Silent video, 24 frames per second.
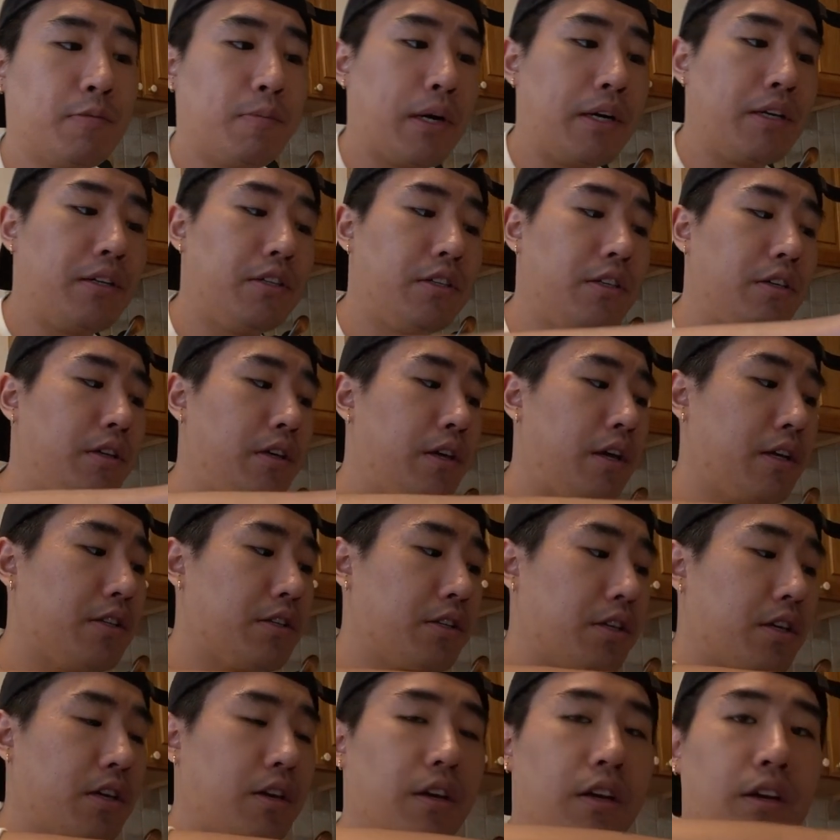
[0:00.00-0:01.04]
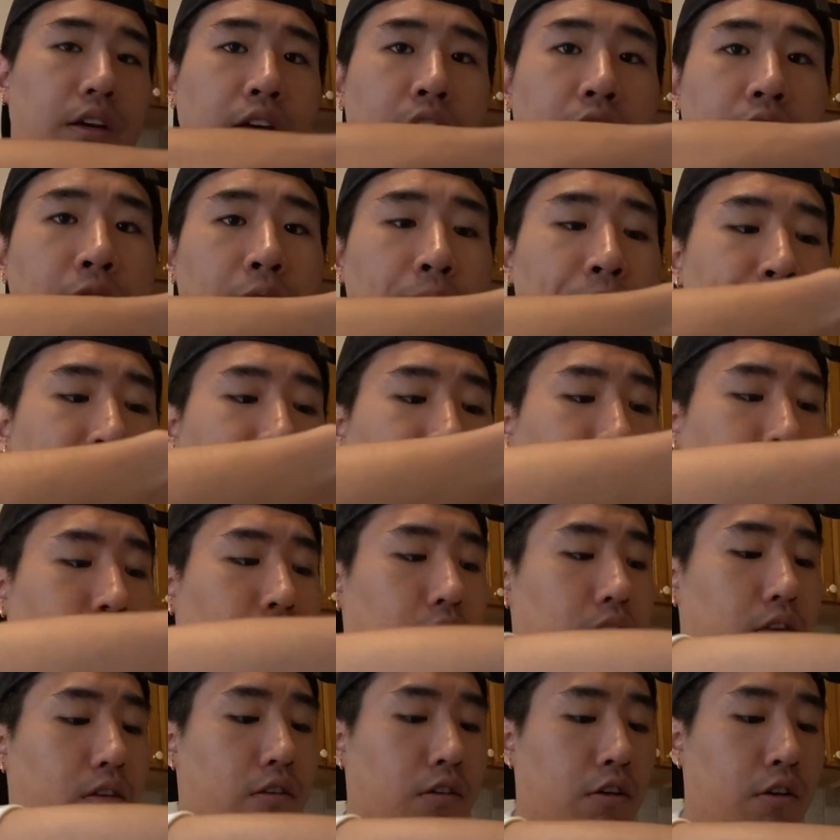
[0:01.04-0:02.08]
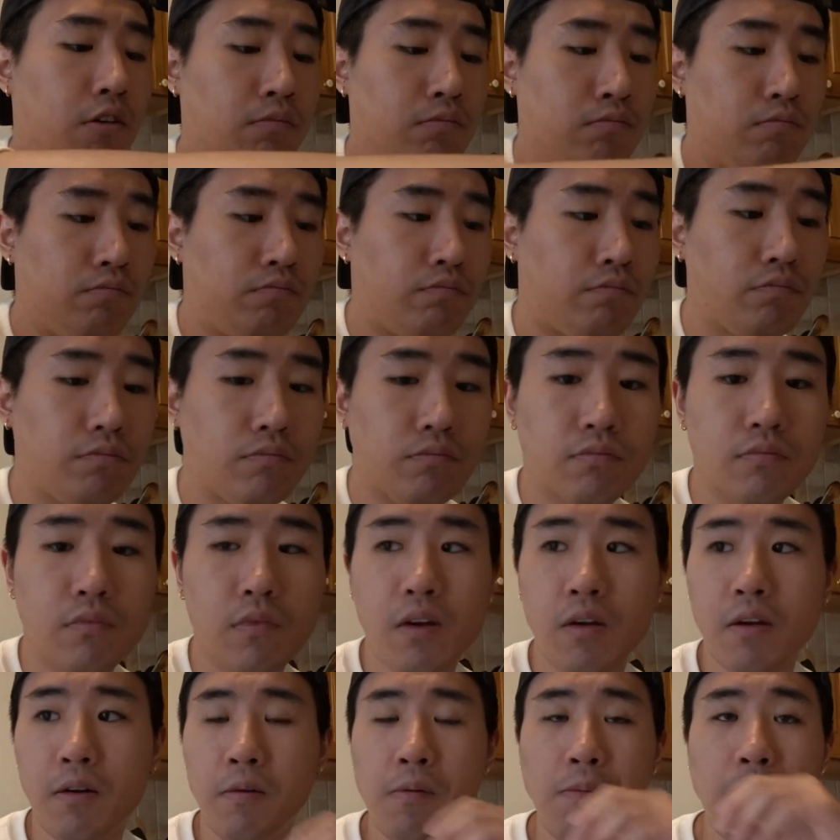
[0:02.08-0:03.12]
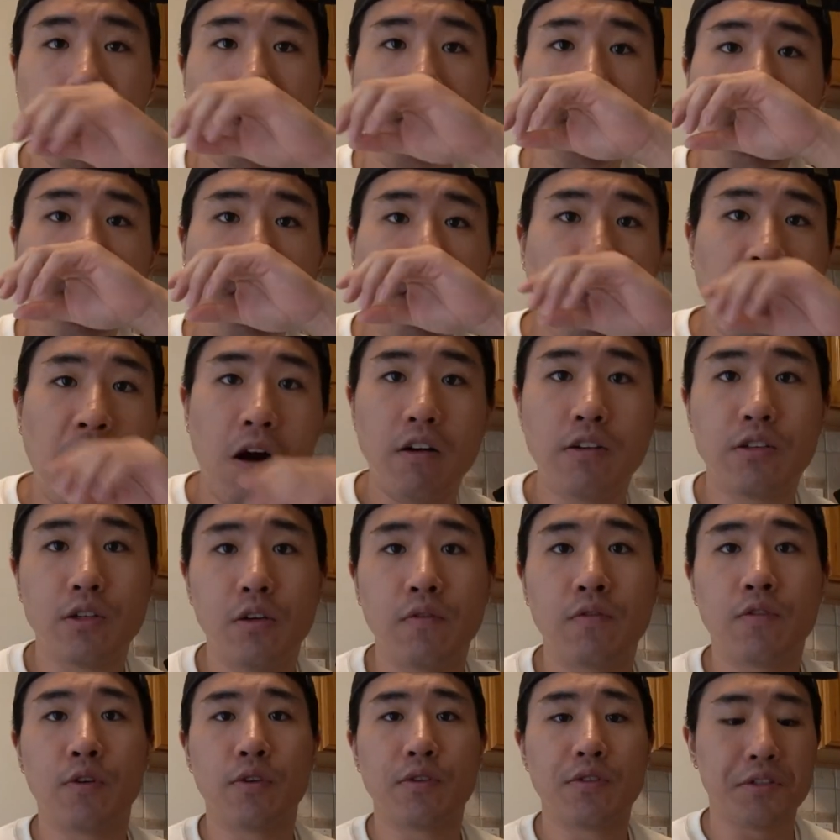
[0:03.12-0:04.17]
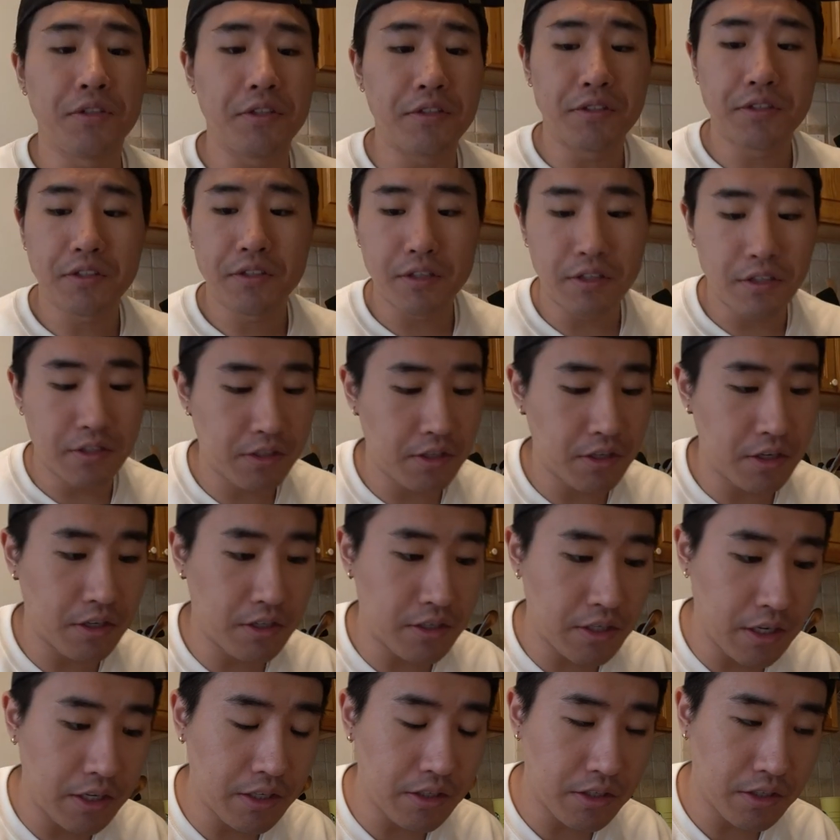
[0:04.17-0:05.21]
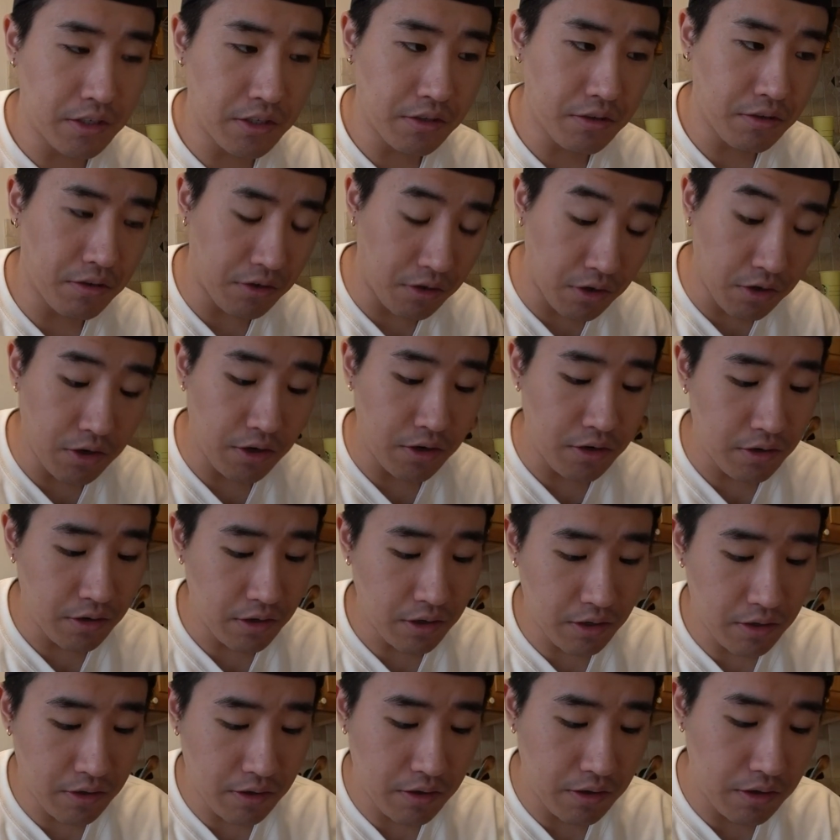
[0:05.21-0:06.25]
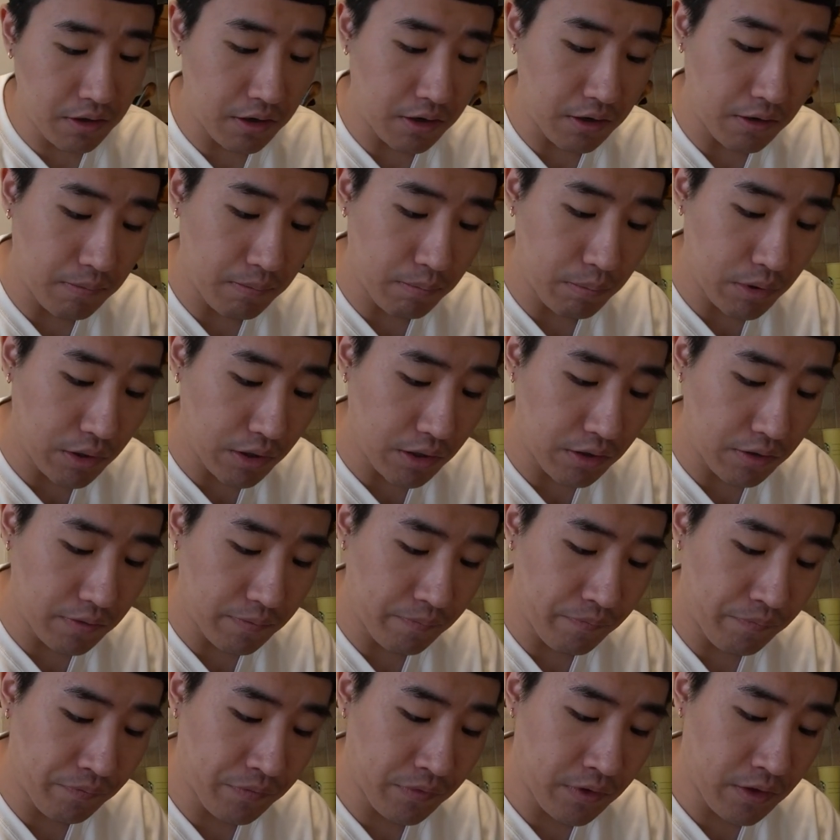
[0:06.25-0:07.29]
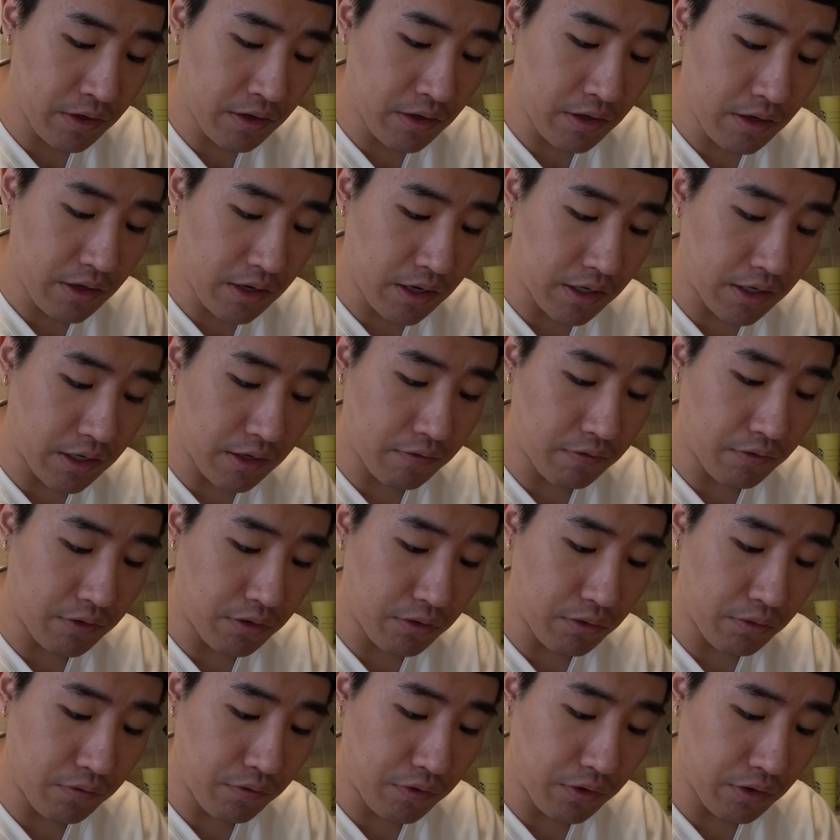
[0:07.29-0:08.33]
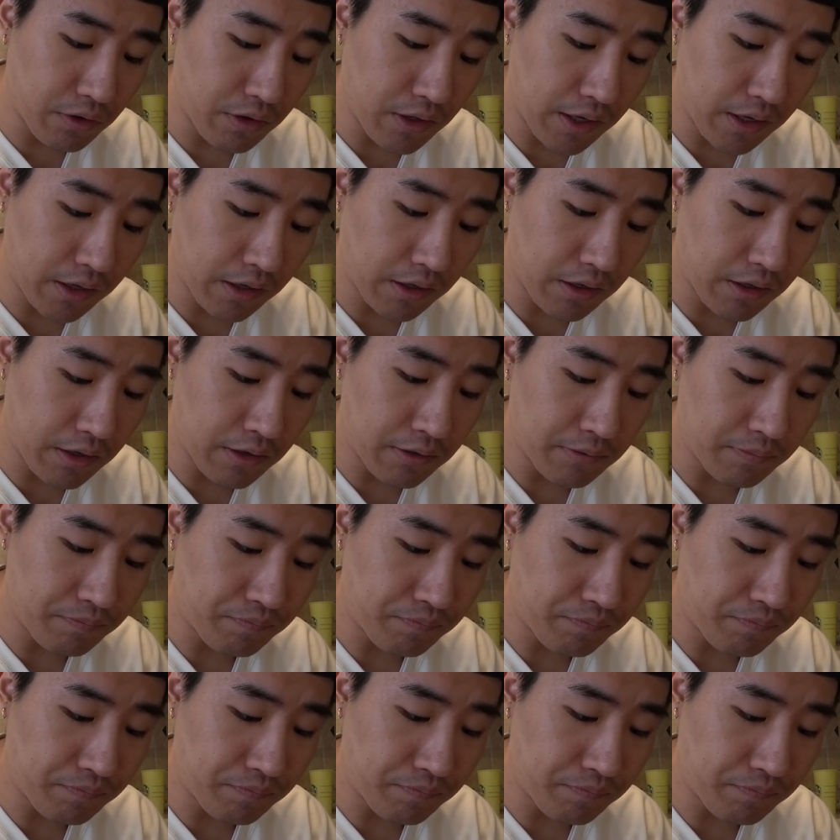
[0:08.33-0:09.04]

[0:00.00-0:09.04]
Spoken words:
spicy, has a kick, you know? So of course it's gonna taste good, but I definitely do feel like